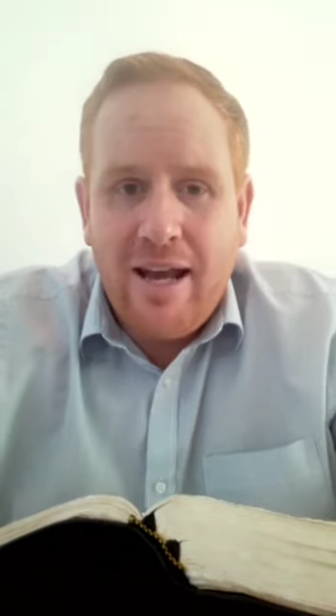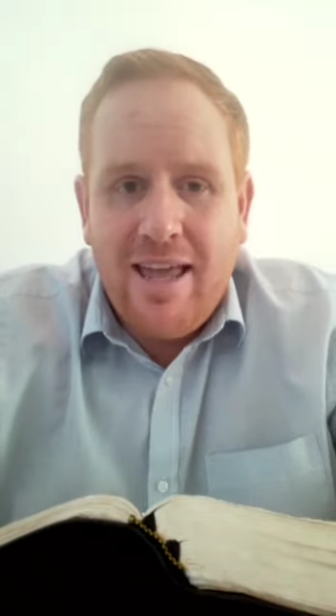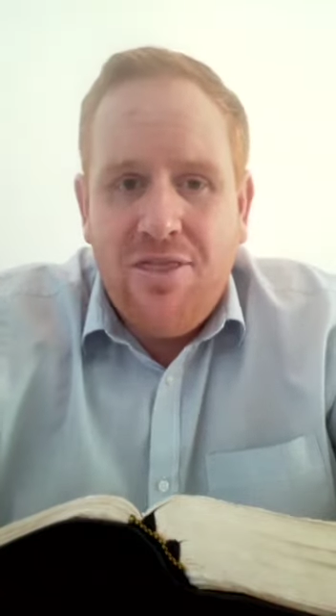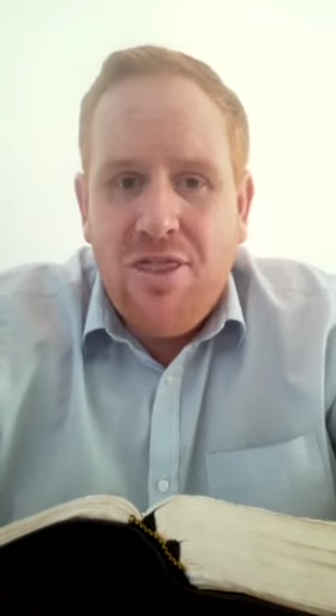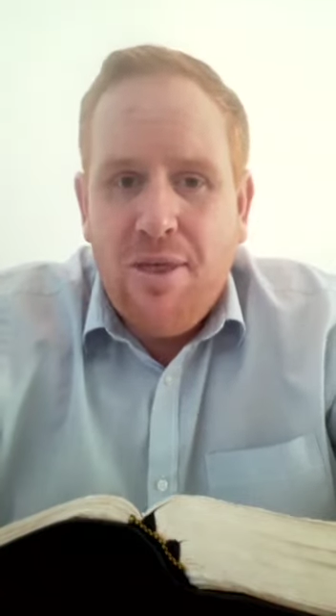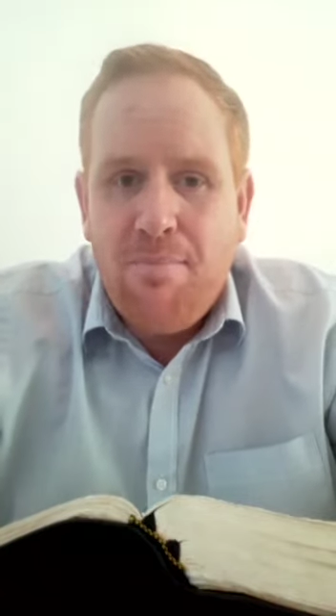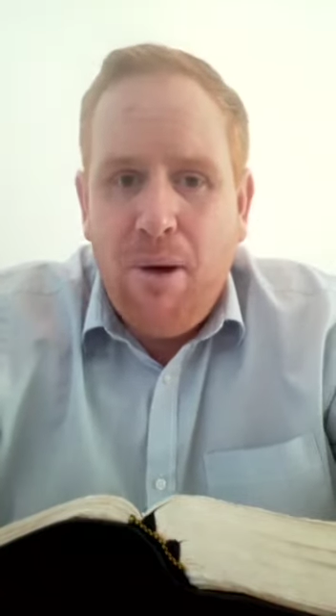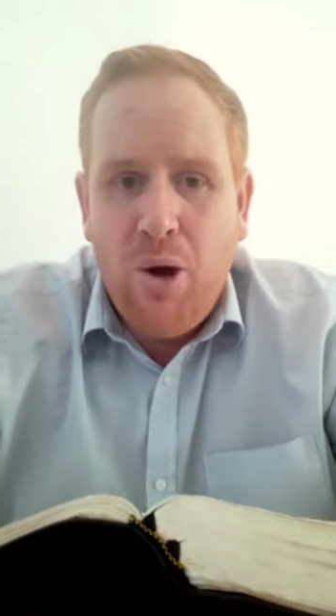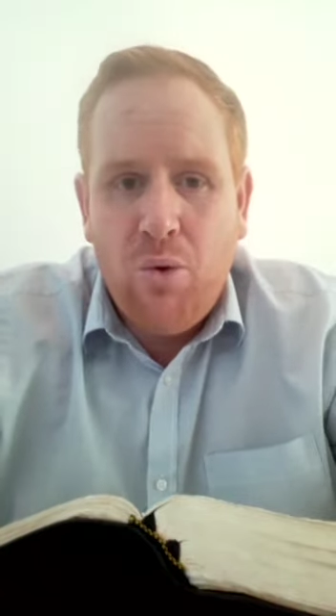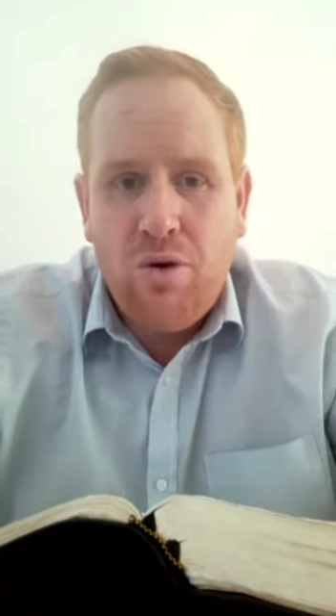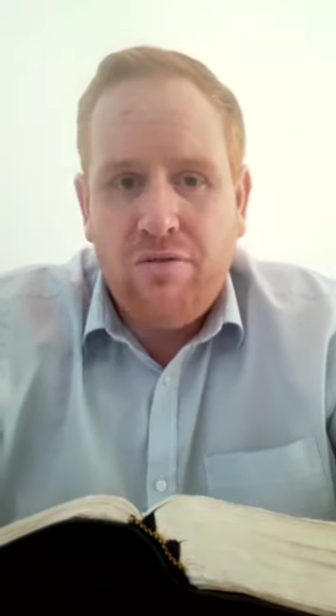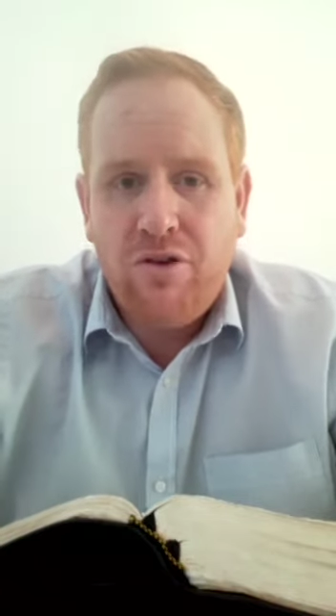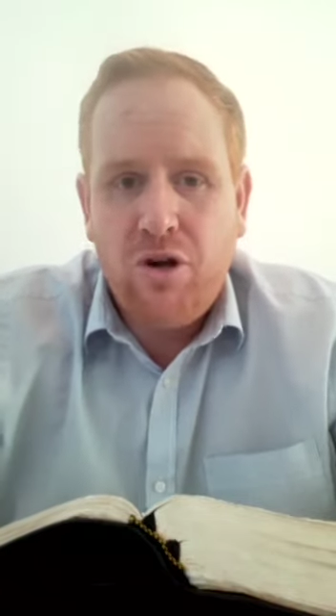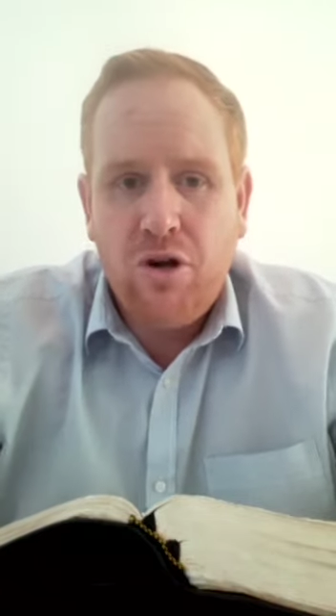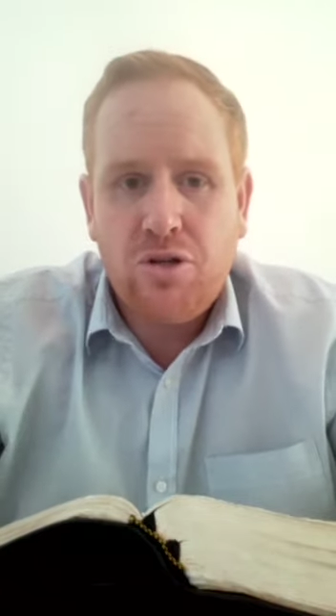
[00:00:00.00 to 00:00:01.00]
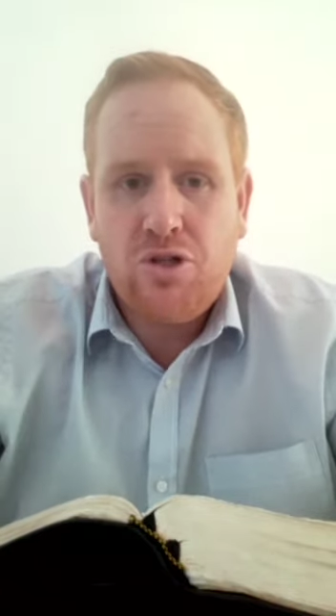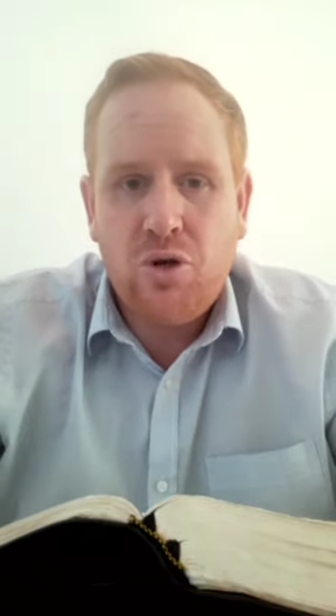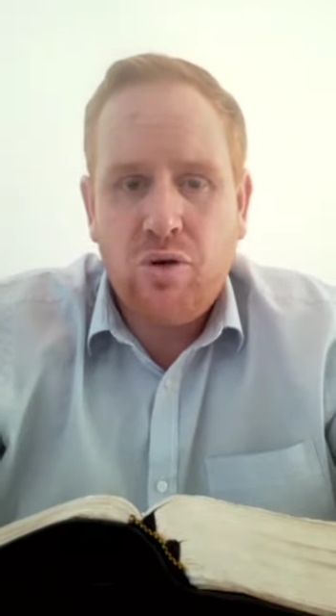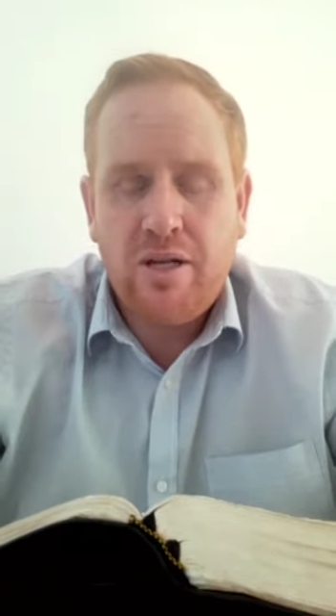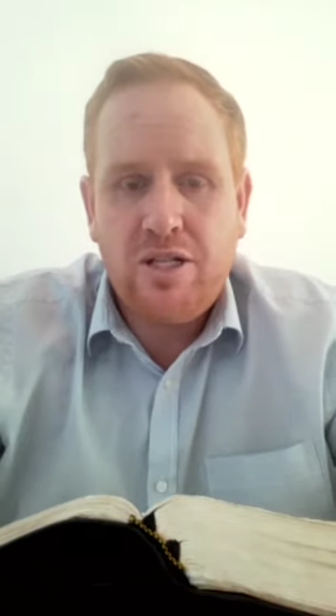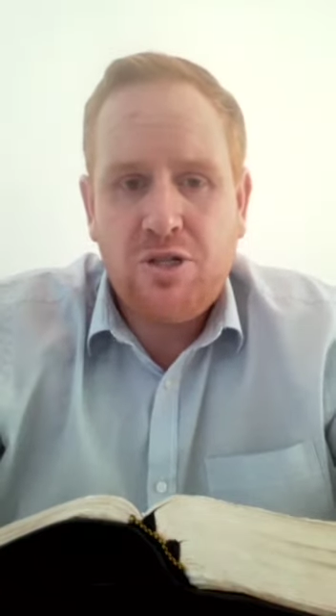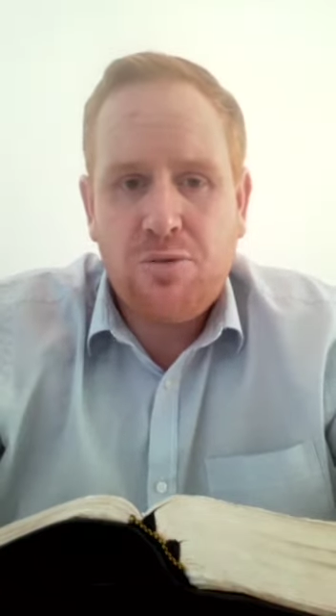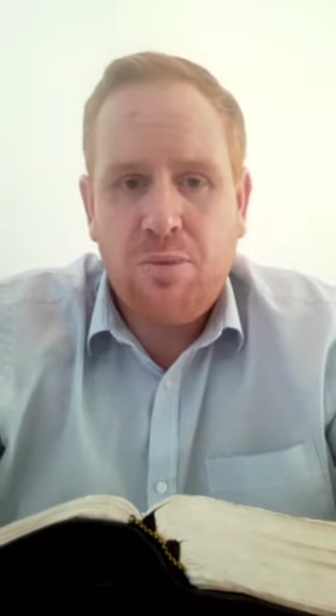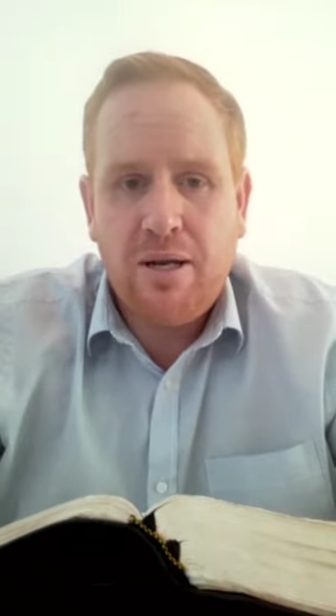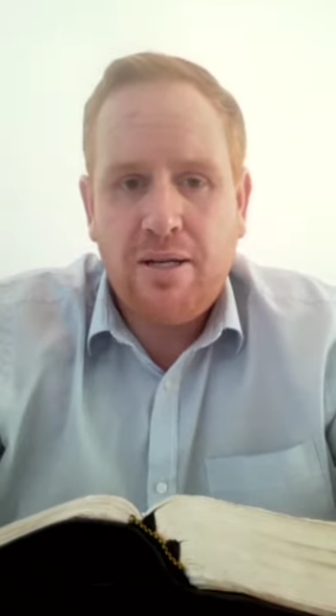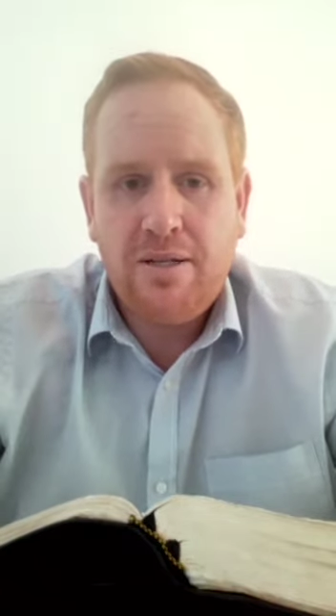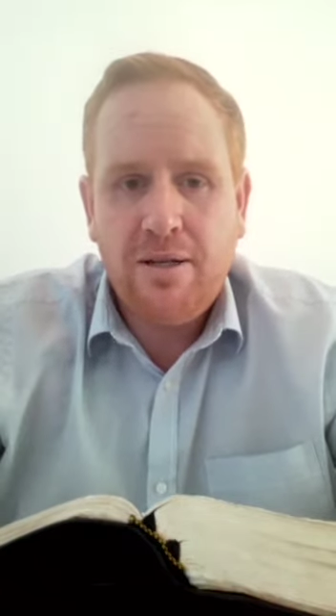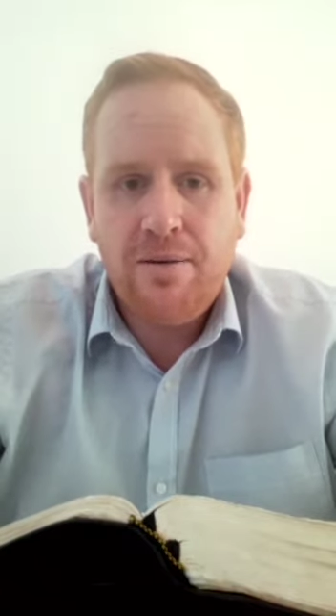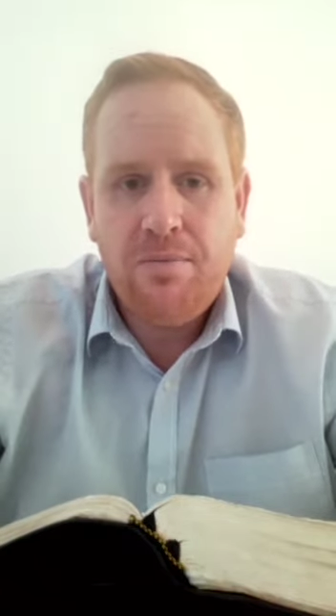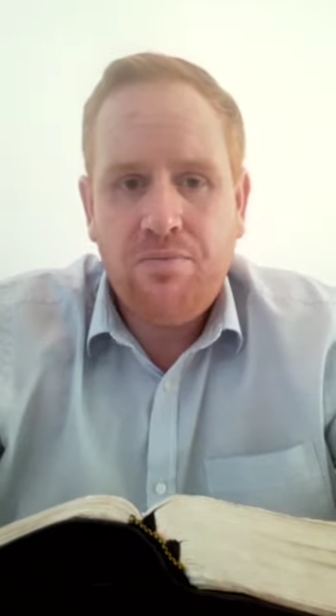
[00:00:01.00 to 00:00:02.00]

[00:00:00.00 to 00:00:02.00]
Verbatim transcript: in the power of God's Holy Spirit.